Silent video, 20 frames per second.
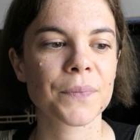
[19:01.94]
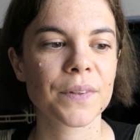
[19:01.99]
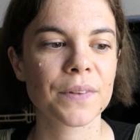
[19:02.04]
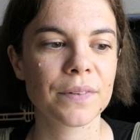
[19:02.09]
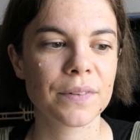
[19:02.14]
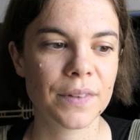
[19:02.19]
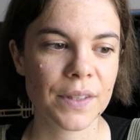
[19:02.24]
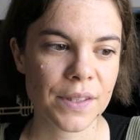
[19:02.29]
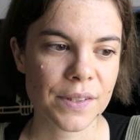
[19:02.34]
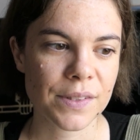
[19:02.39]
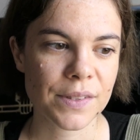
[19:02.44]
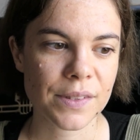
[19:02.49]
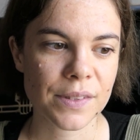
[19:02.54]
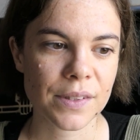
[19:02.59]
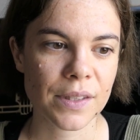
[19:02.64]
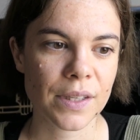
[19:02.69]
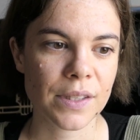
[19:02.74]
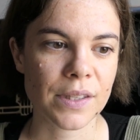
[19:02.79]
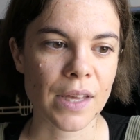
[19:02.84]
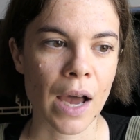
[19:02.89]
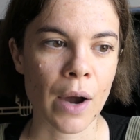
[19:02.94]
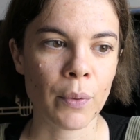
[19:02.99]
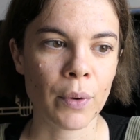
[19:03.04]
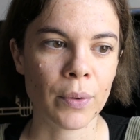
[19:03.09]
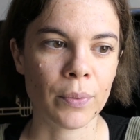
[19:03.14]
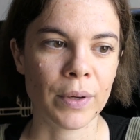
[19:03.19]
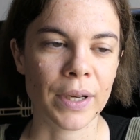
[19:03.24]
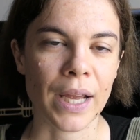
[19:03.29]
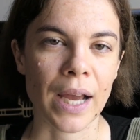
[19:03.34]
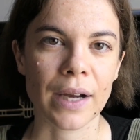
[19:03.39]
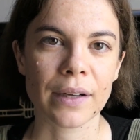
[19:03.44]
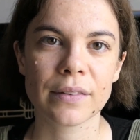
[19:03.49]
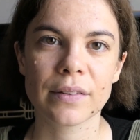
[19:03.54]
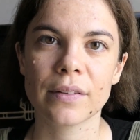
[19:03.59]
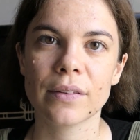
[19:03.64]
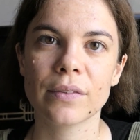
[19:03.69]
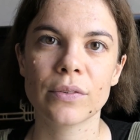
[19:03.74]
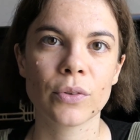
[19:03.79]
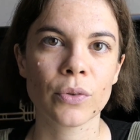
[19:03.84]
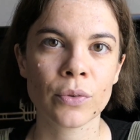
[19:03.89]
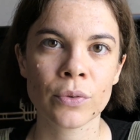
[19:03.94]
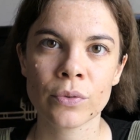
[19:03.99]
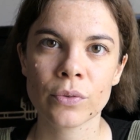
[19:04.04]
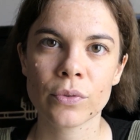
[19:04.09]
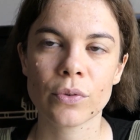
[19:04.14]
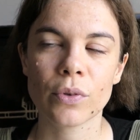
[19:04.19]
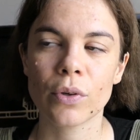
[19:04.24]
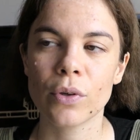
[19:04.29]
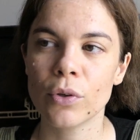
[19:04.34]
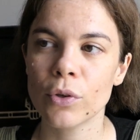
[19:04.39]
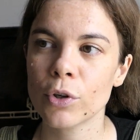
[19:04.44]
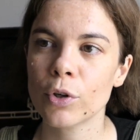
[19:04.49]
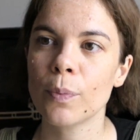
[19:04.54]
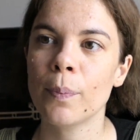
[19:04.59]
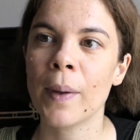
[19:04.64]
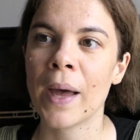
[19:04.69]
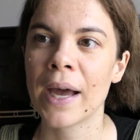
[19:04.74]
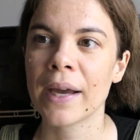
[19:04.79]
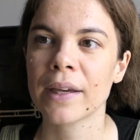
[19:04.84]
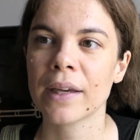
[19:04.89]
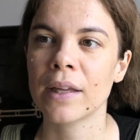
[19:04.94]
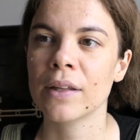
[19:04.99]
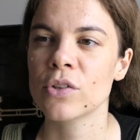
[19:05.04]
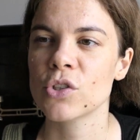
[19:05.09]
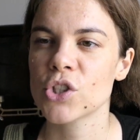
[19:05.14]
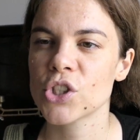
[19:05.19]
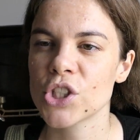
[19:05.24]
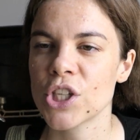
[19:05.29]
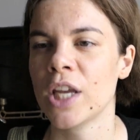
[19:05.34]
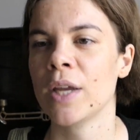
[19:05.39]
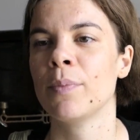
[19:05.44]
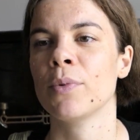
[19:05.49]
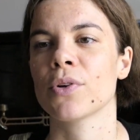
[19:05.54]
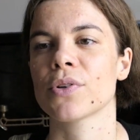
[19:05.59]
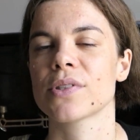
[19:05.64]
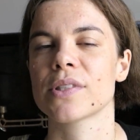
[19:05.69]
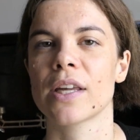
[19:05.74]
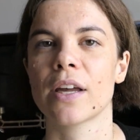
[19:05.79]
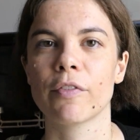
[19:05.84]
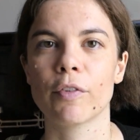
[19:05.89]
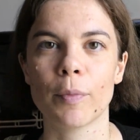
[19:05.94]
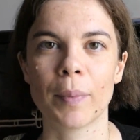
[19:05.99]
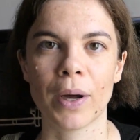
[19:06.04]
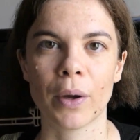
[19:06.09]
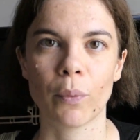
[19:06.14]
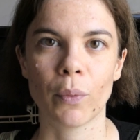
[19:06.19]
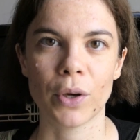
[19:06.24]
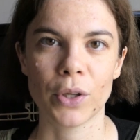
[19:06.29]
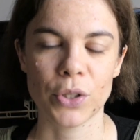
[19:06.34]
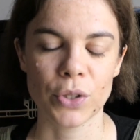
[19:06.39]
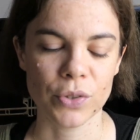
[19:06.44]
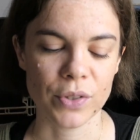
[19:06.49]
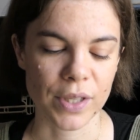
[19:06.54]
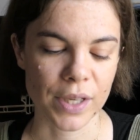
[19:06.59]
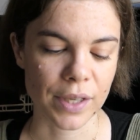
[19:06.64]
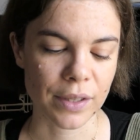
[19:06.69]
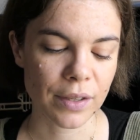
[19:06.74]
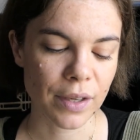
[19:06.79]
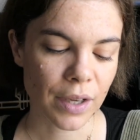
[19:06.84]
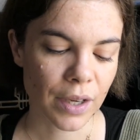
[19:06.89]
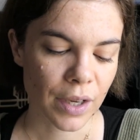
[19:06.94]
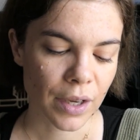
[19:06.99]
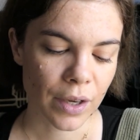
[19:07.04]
this is how we react. Don't look back and shame yourself about what you did.